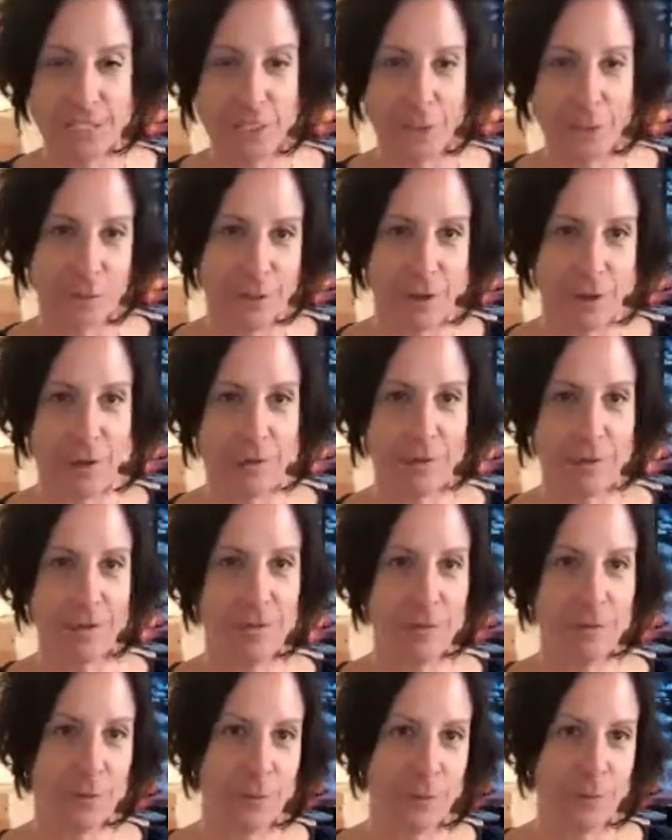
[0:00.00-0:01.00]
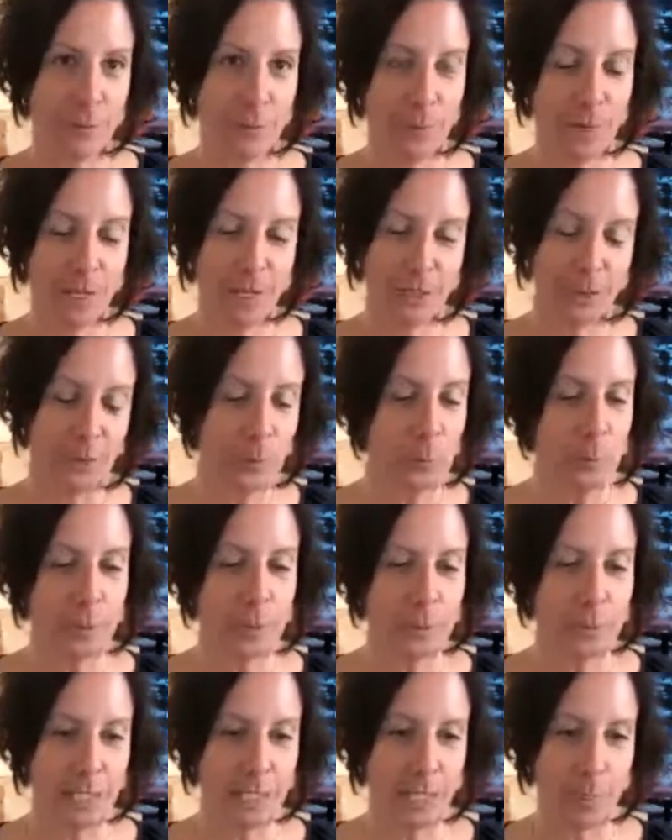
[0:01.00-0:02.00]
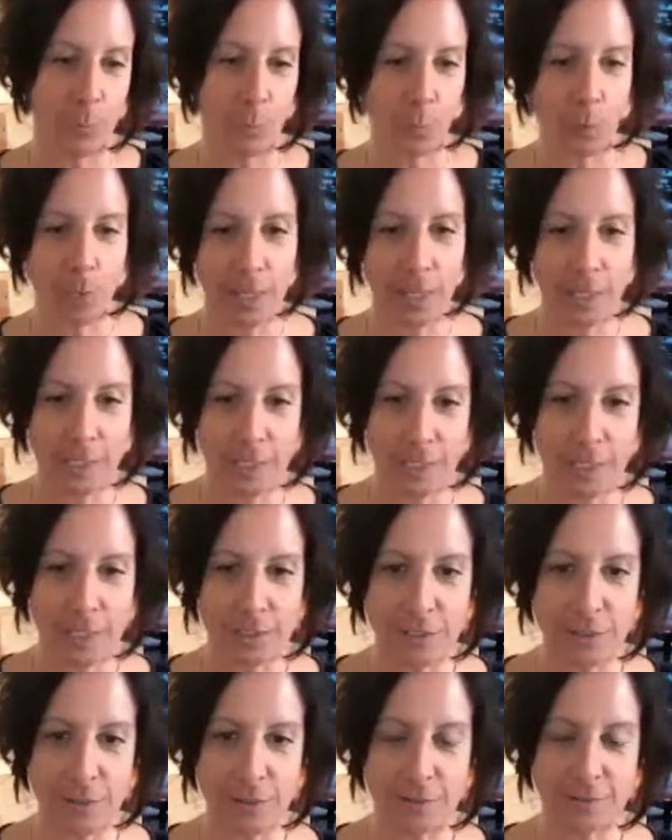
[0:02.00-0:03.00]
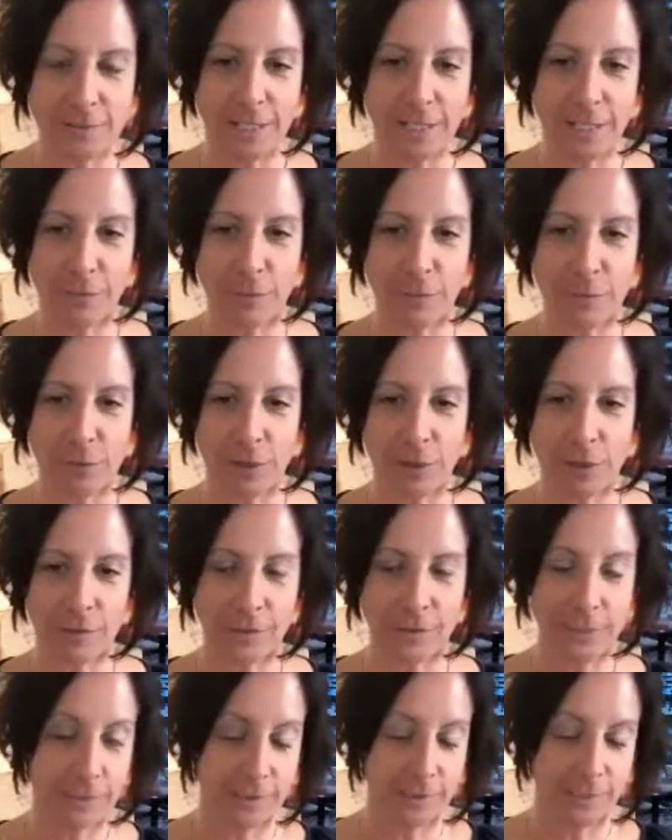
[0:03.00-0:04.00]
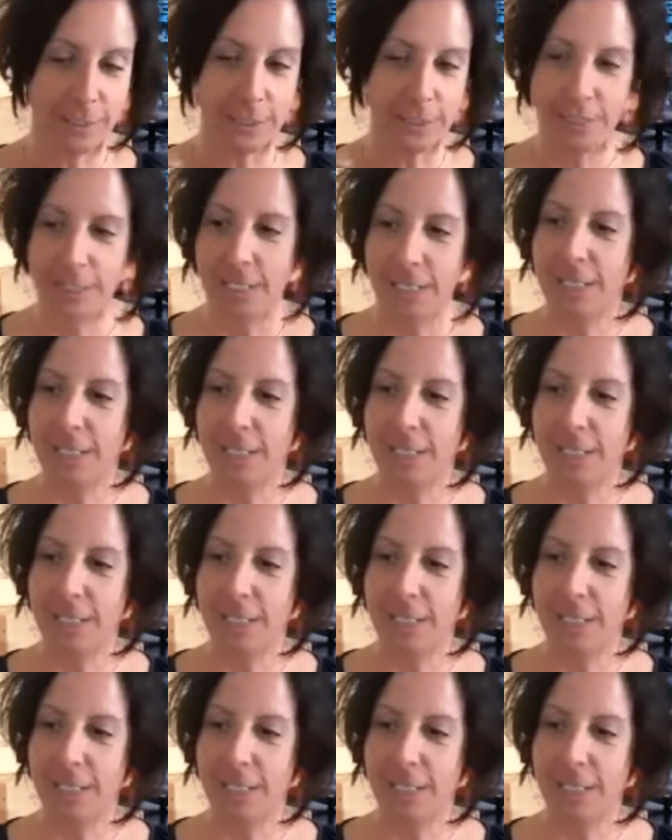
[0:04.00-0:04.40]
Utah, and the only way you can get wine into the state of Utah legally